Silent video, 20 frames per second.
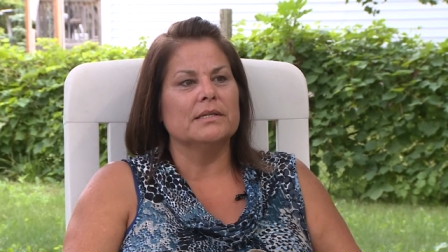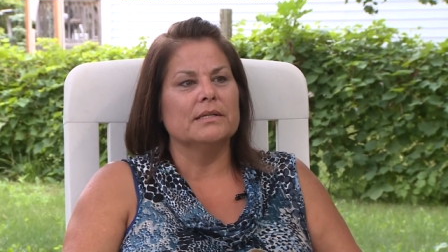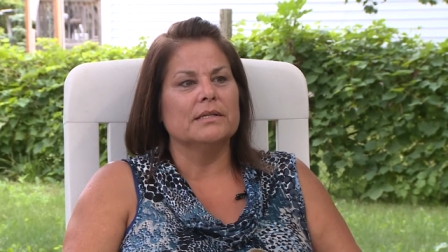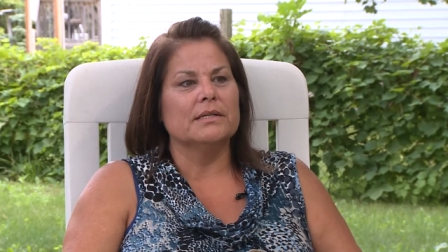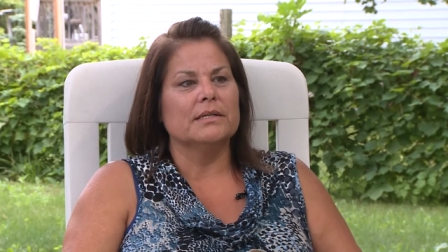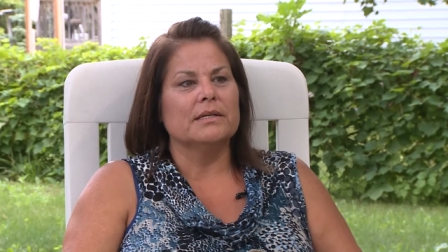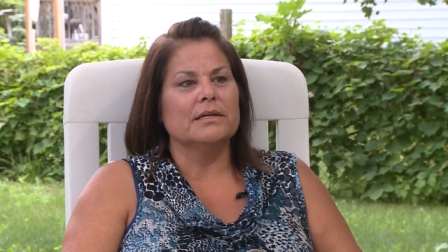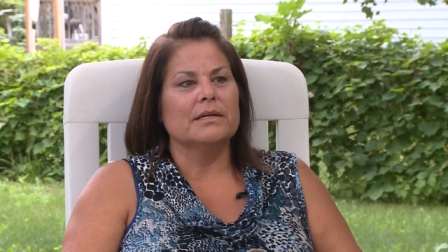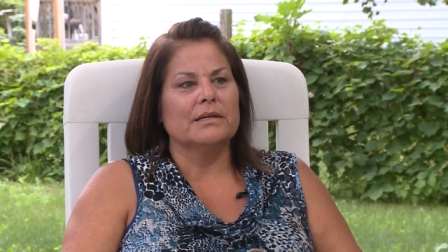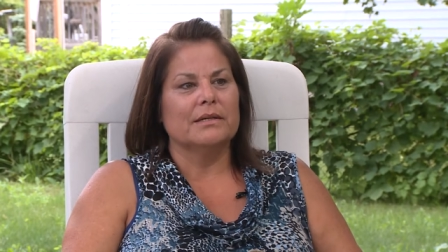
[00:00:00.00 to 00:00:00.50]

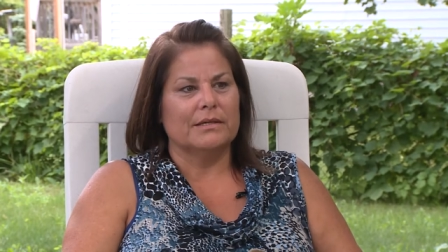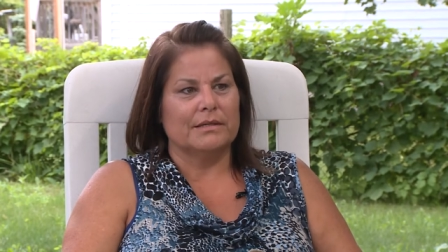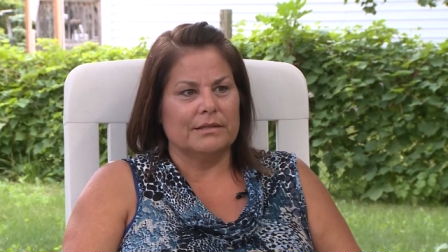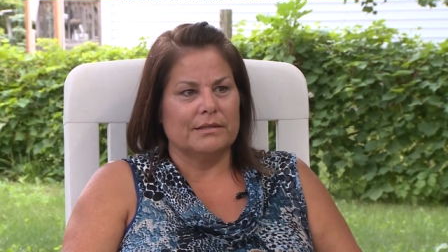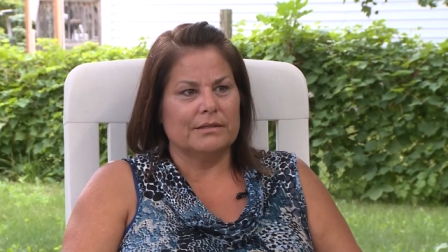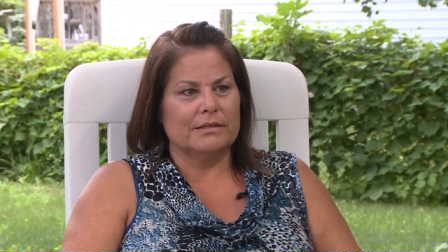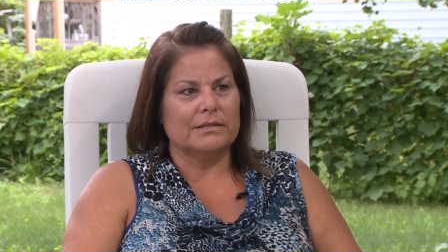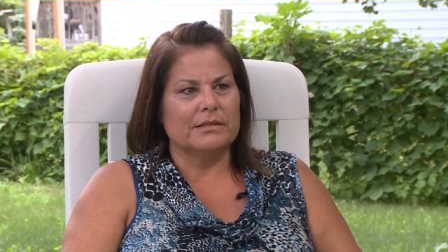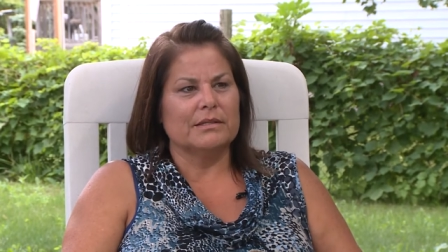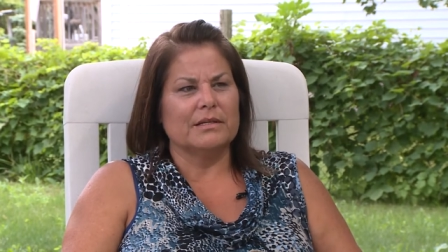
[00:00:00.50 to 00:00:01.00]
In Chernobyl.
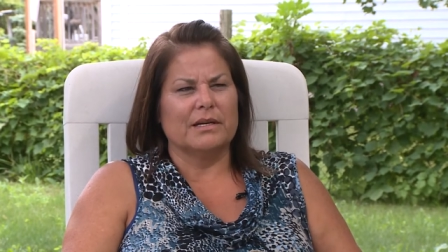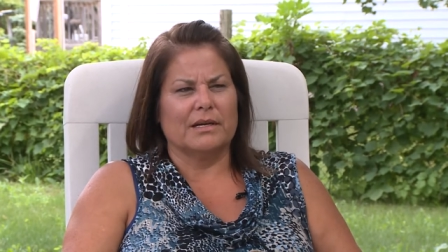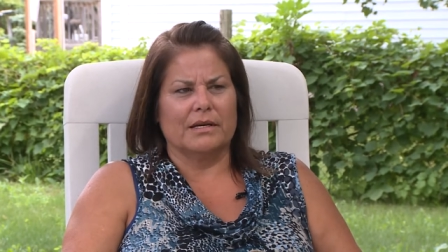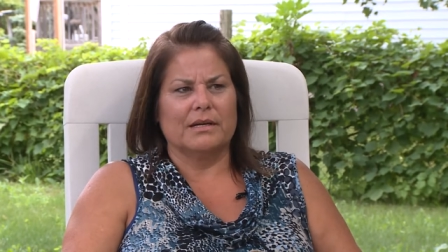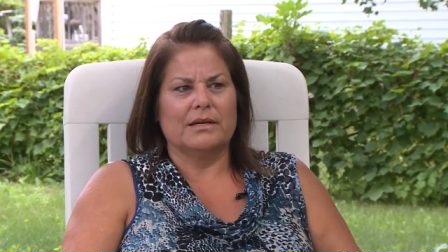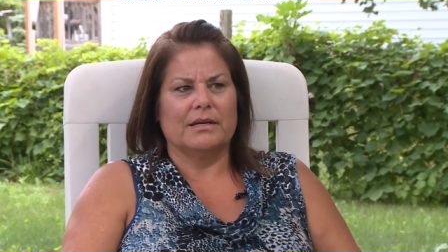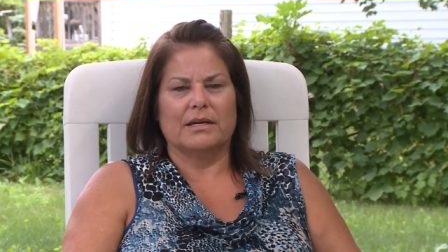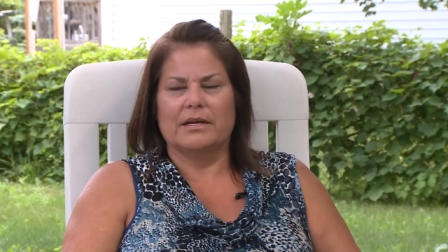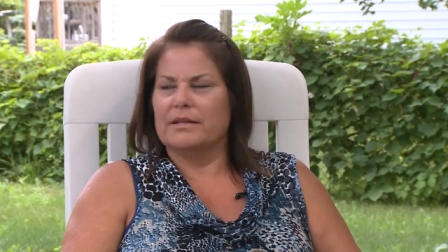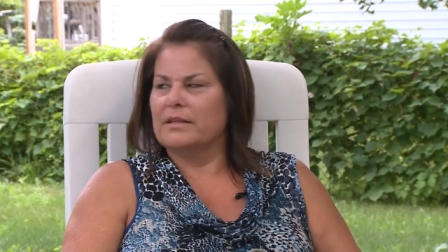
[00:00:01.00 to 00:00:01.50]

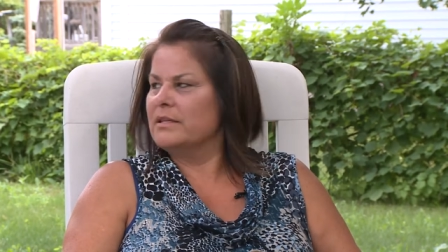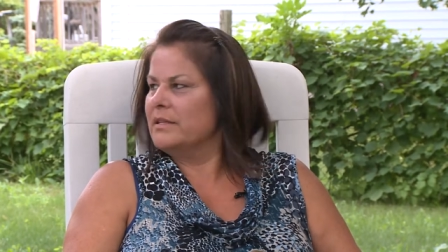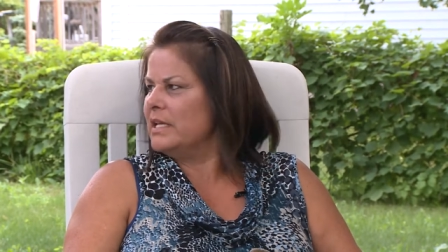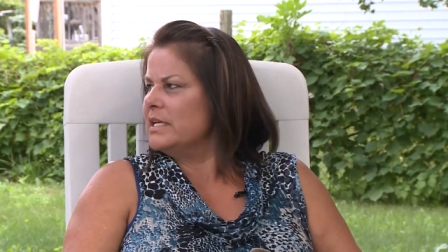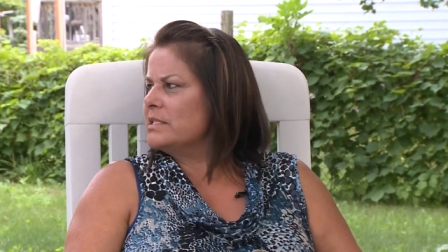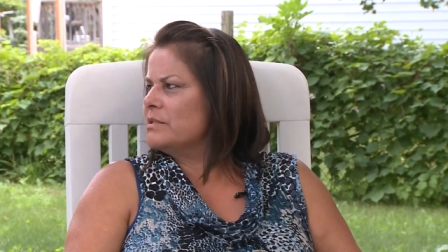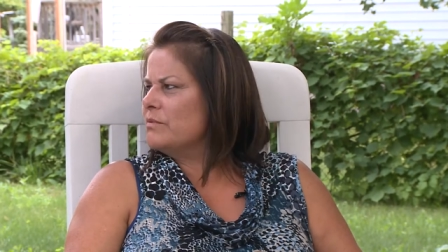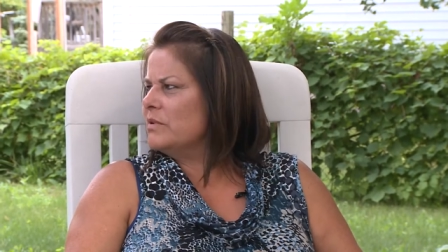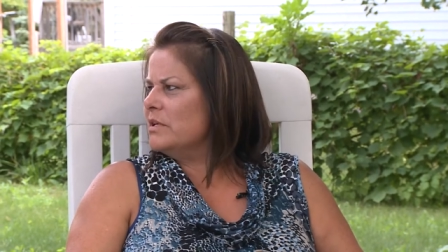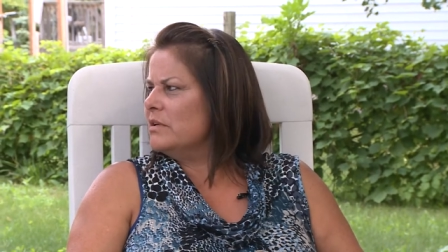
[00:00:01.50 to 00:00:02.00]
I think
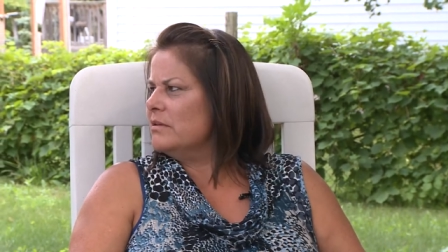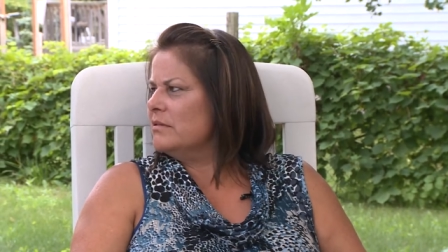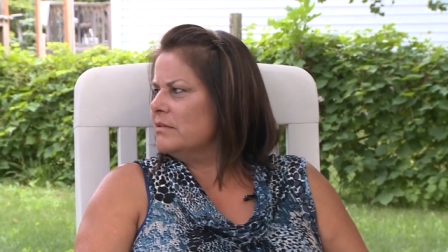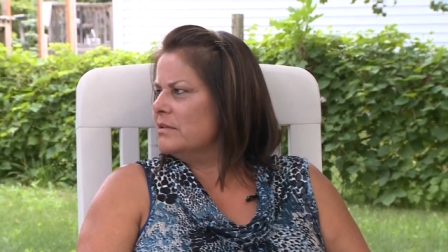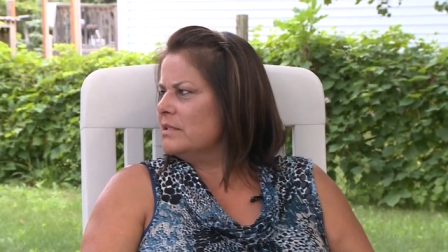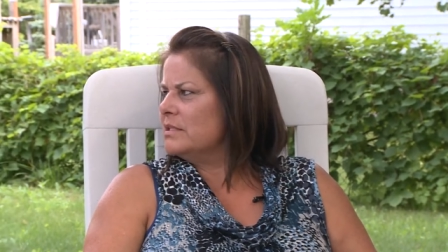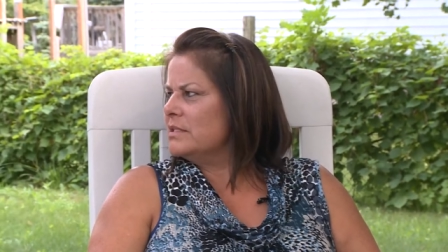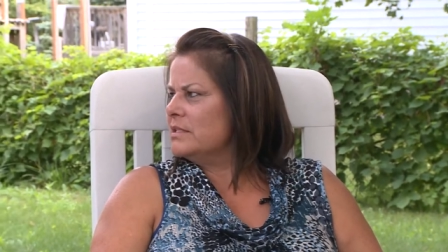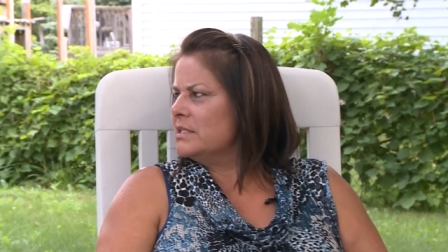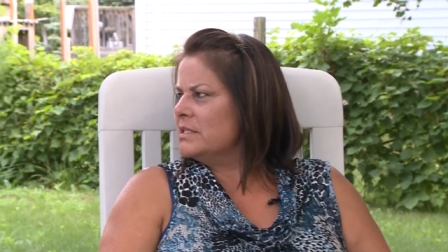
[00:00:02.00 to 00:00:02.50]
that's where.
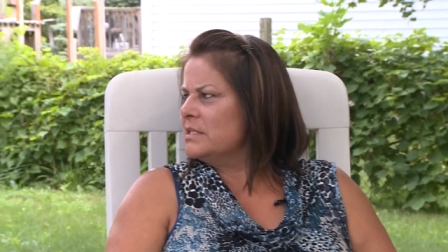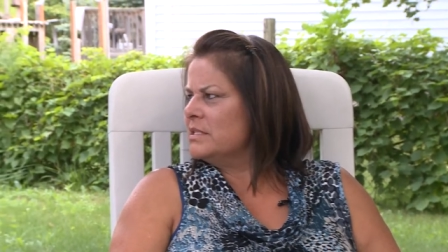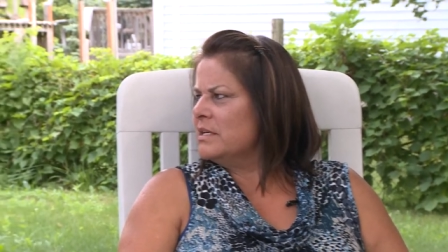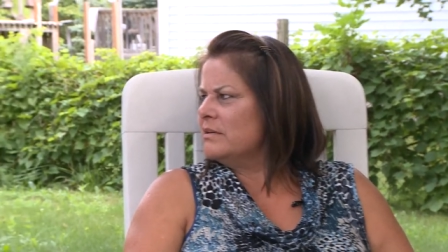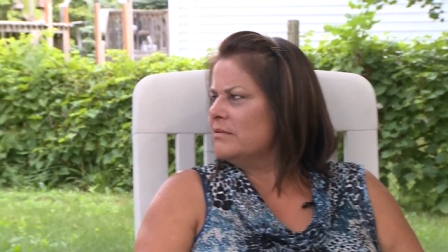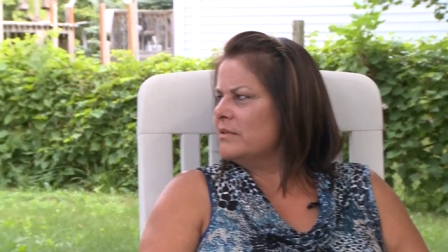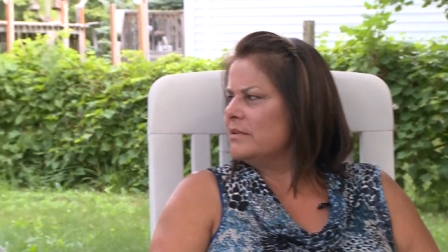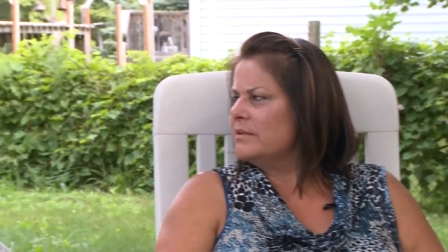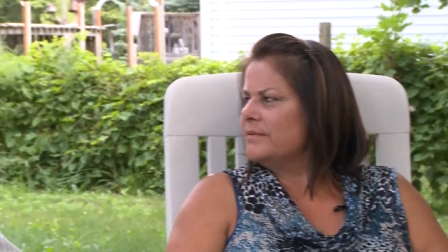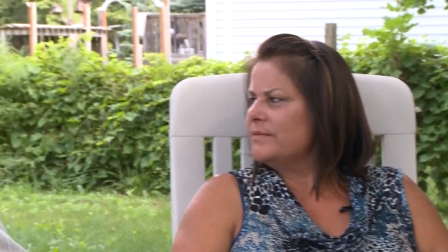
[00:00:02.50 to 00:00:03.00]
The, but
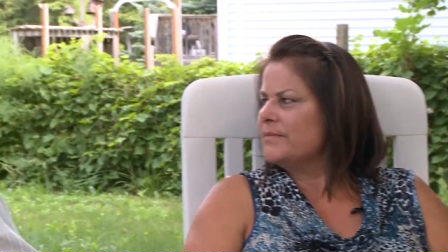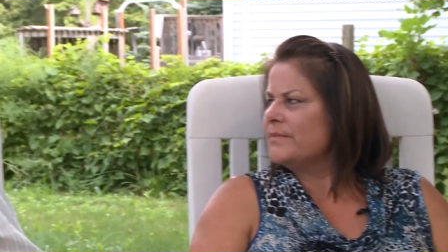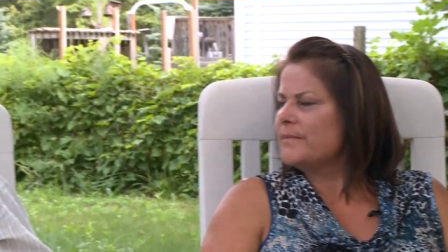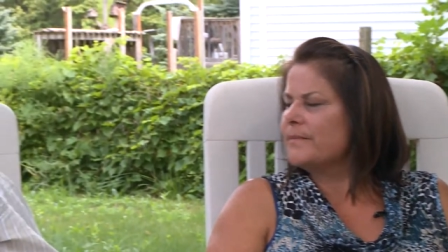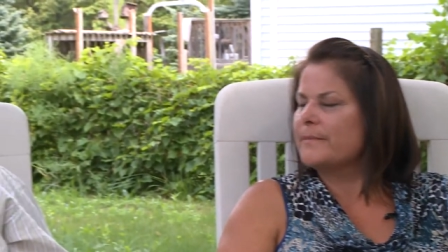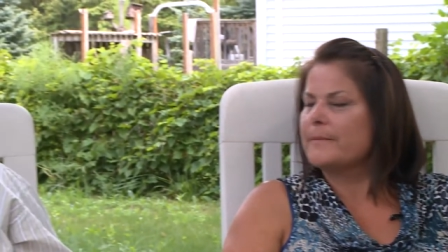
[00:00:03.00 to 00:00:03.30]
uh,